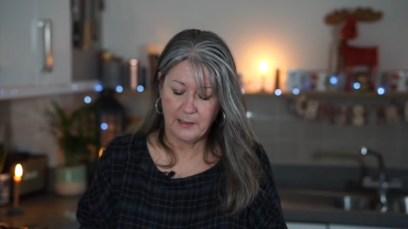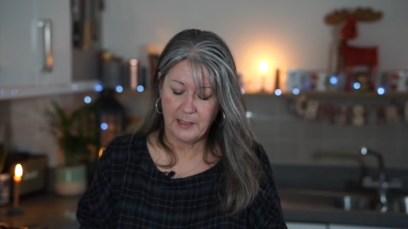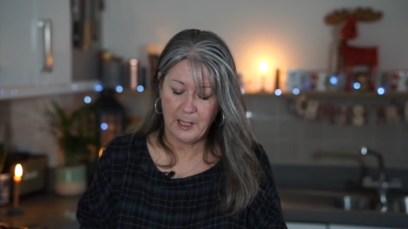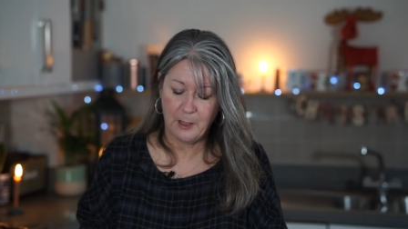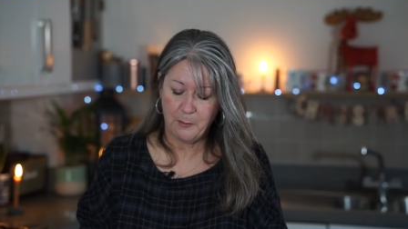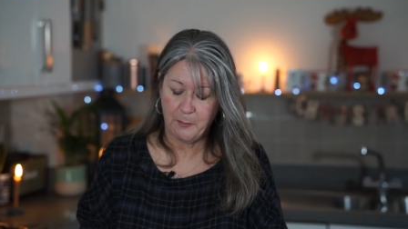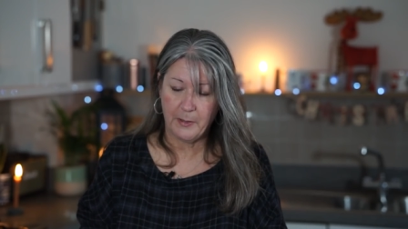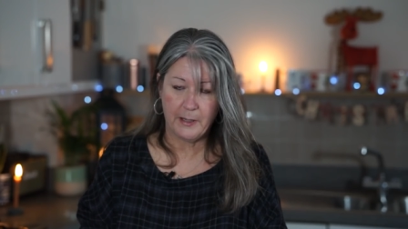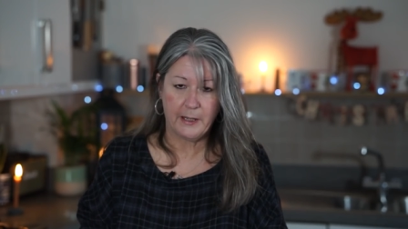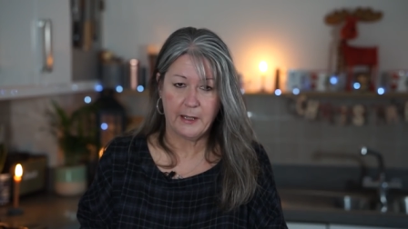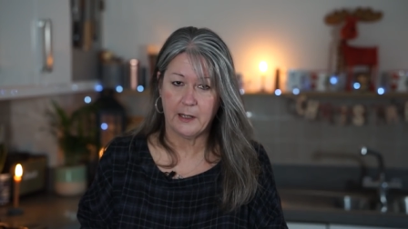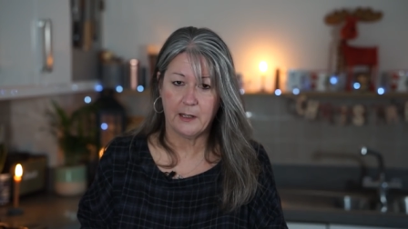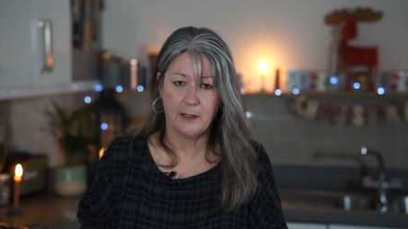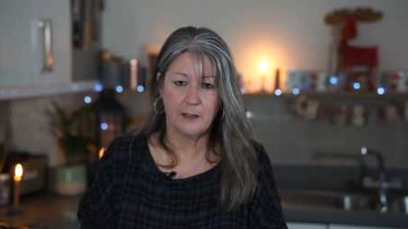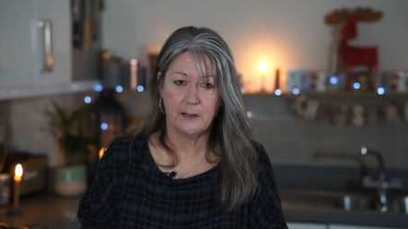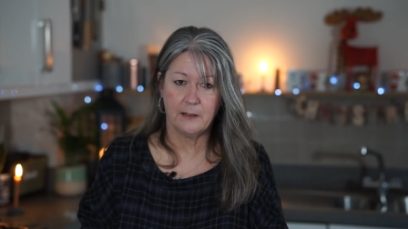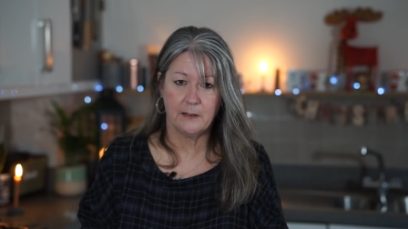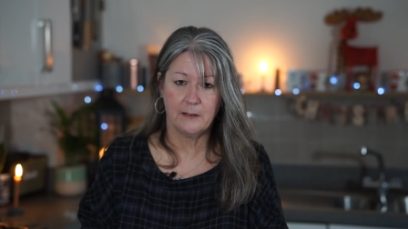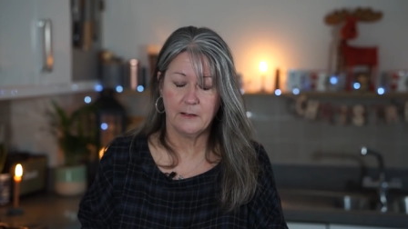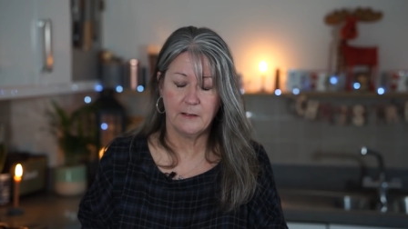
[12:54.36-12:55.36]
epic
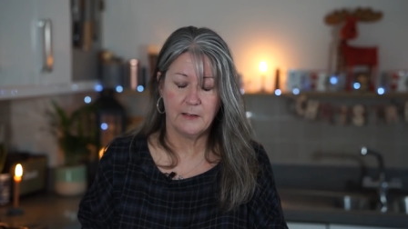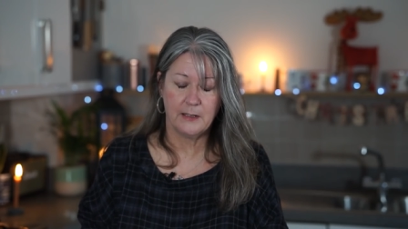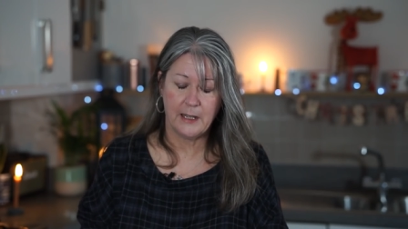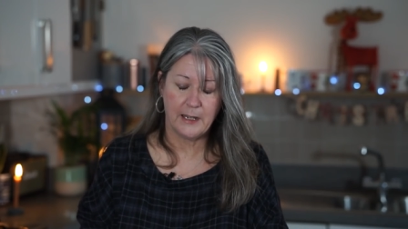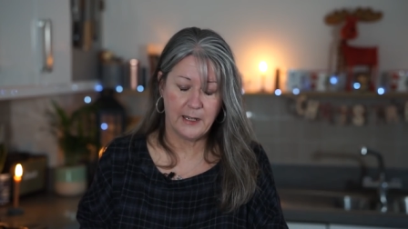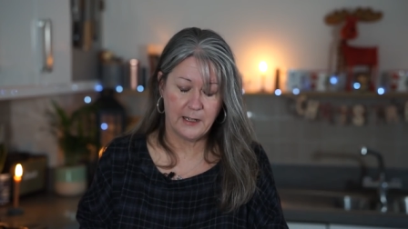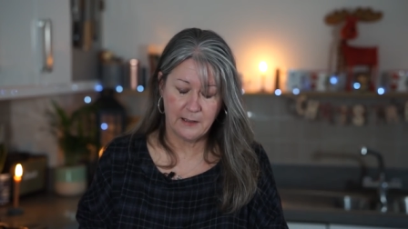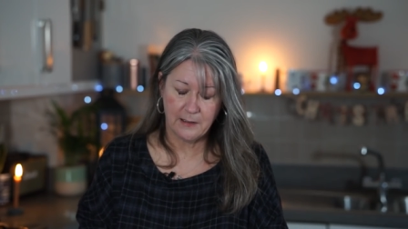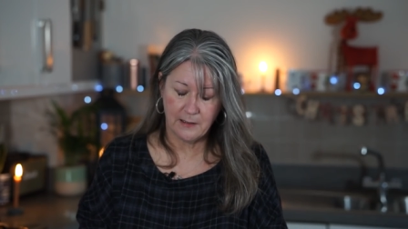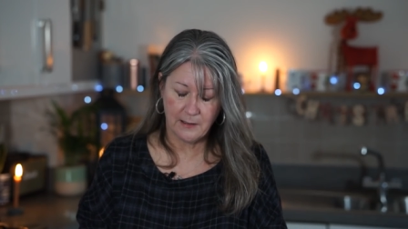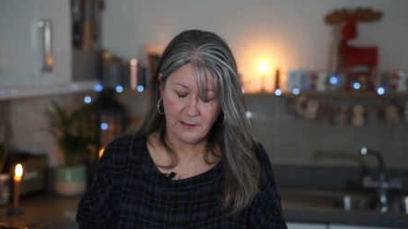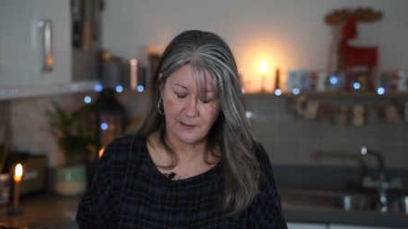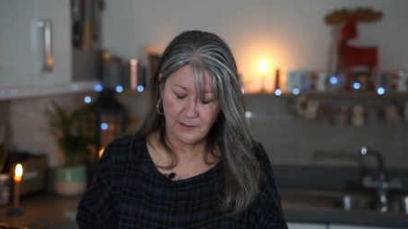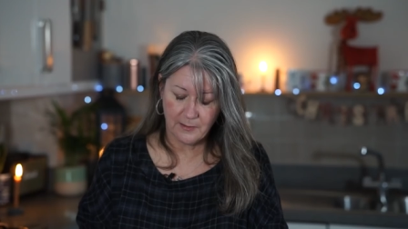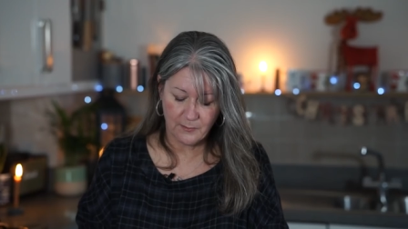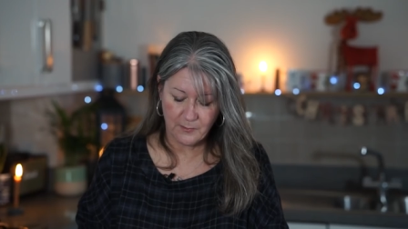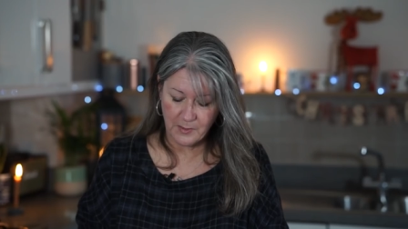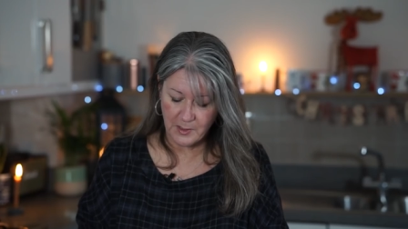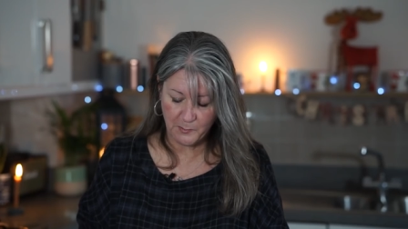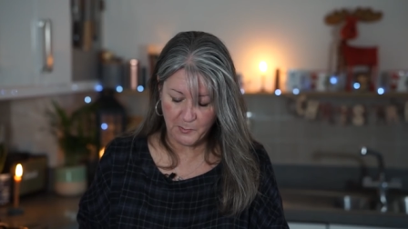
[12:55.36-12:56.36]
late
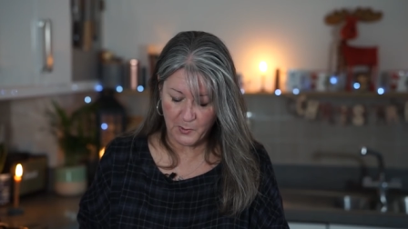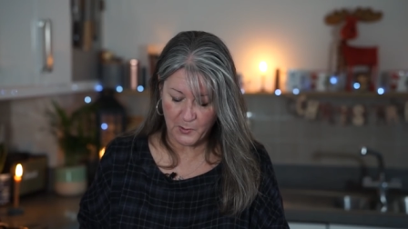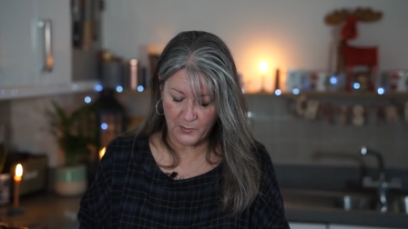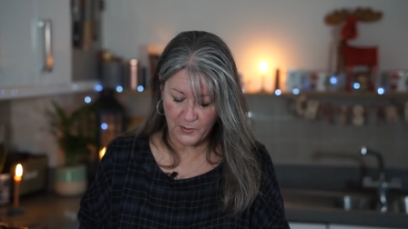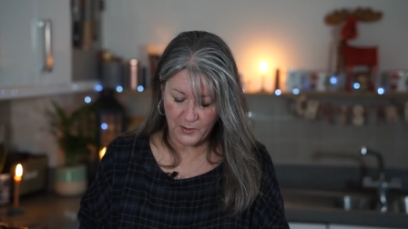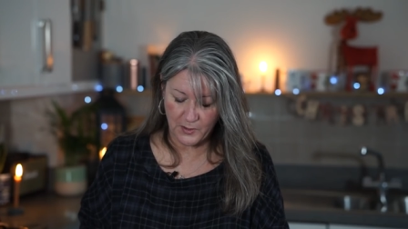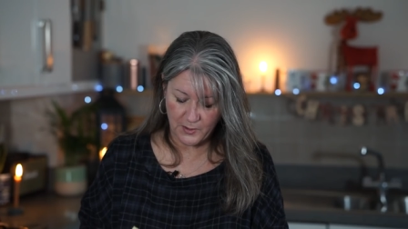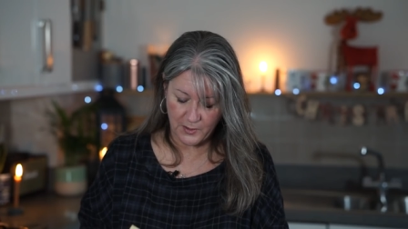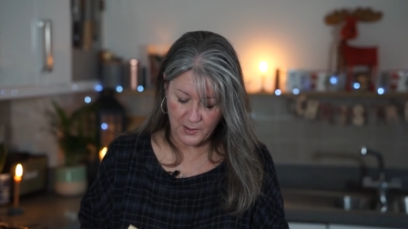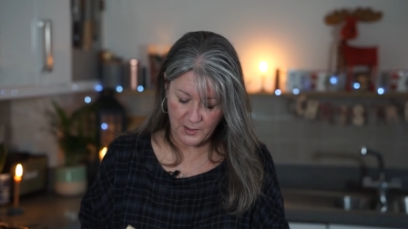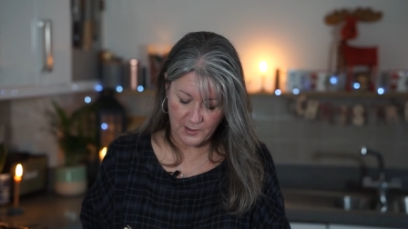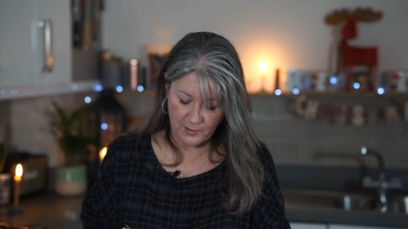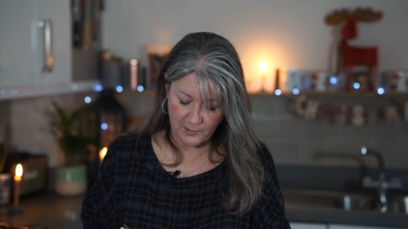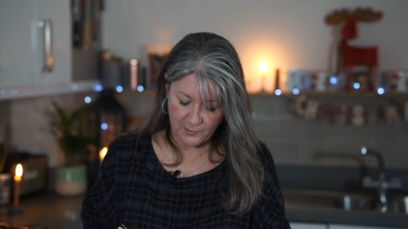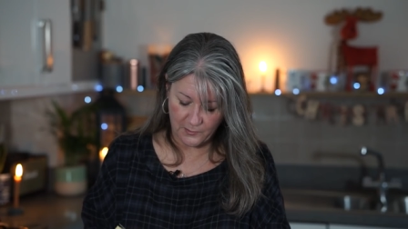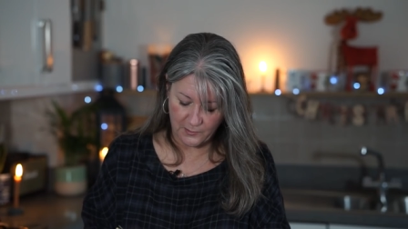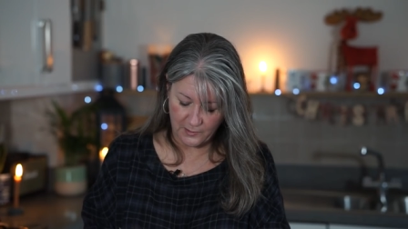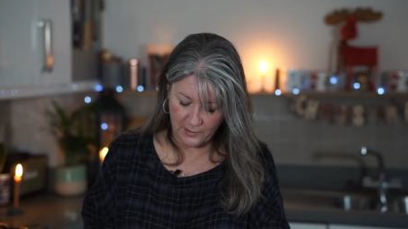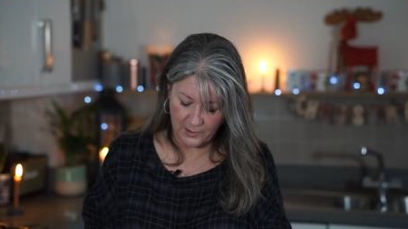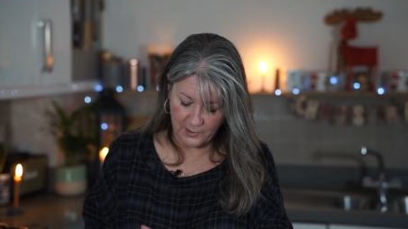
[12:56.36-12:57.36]
response
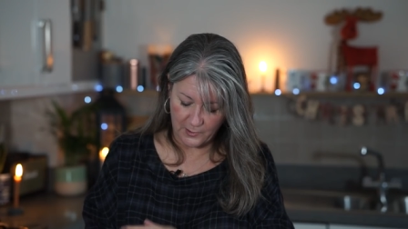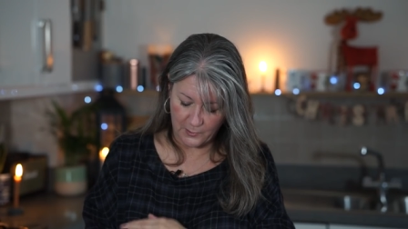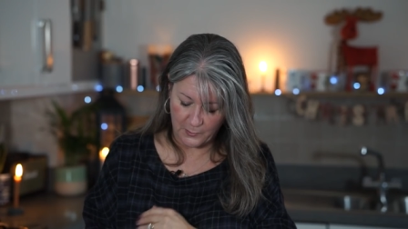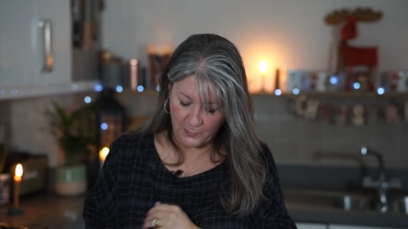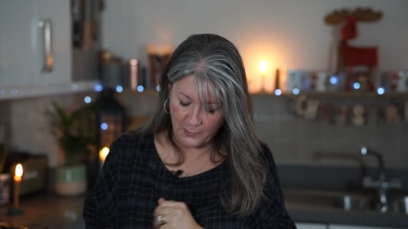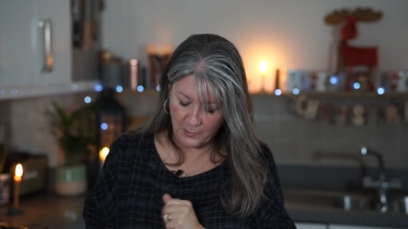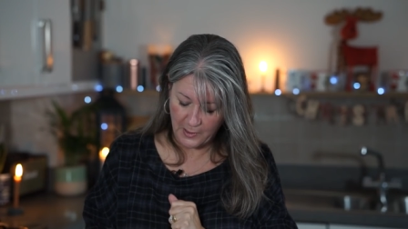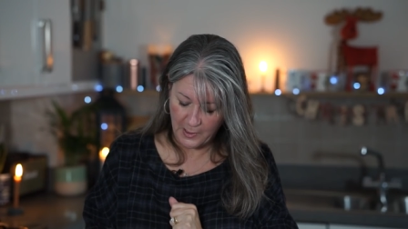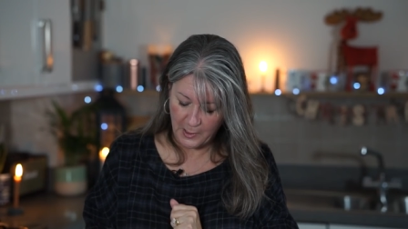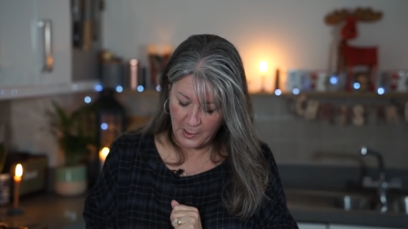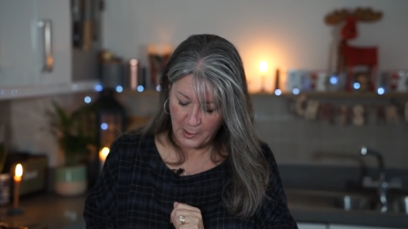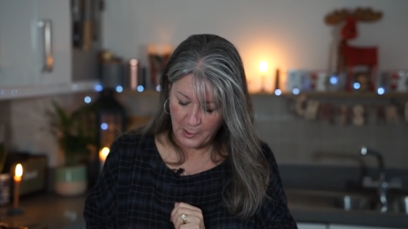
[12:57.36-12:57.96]
to you,